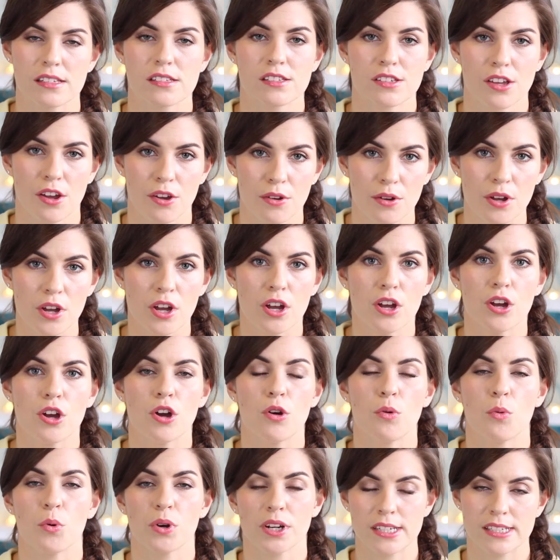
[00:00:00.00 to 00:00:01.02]
So
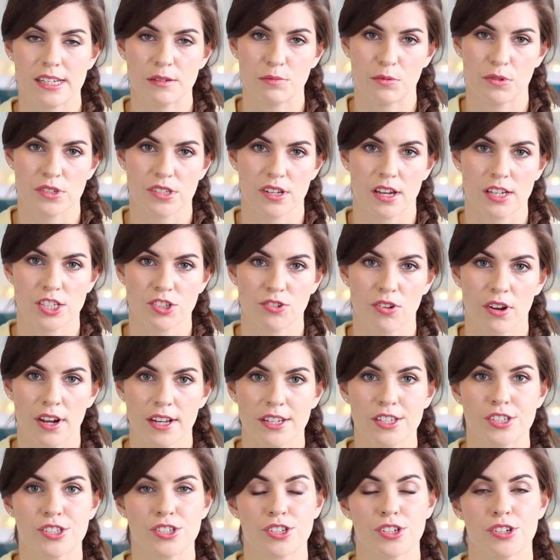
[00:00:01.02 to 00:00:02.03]
what I did was I
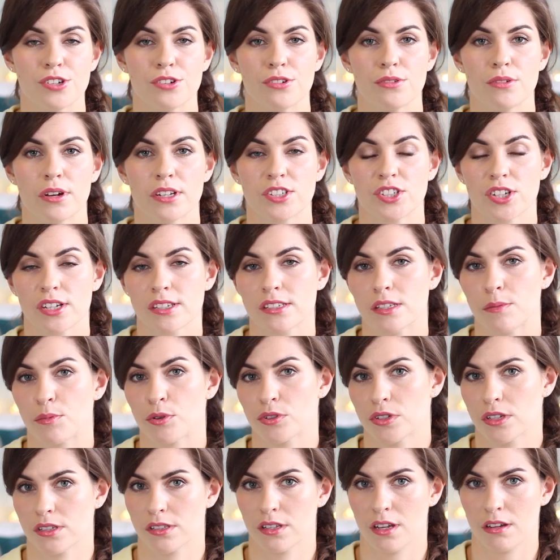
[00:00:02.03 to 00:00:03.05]
tried to adjust the
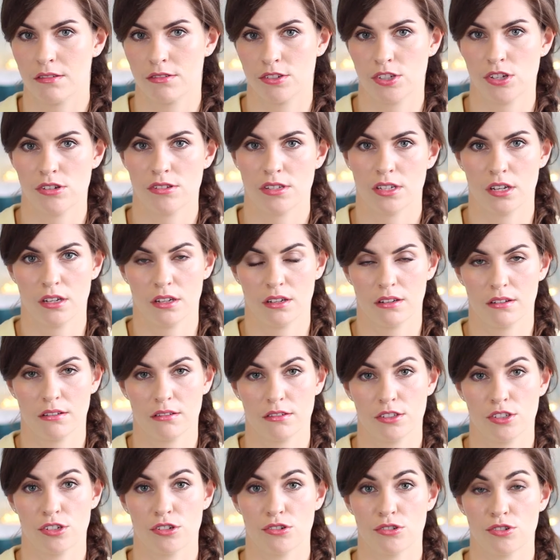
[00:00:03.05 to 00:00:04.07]
products that I was using
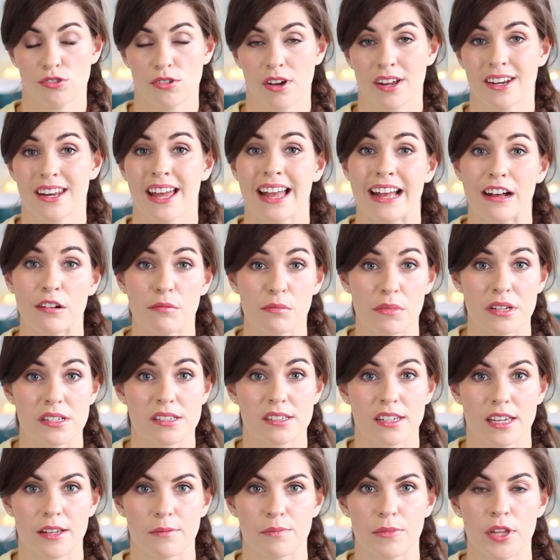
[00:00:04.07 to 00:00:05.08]
to try and help my
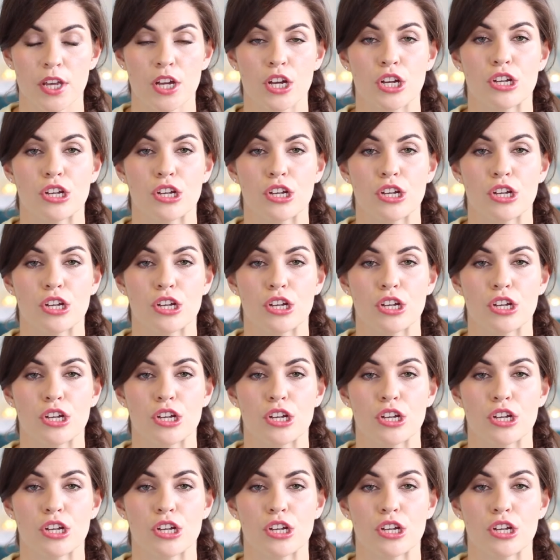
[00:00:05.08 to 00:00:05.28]
skin.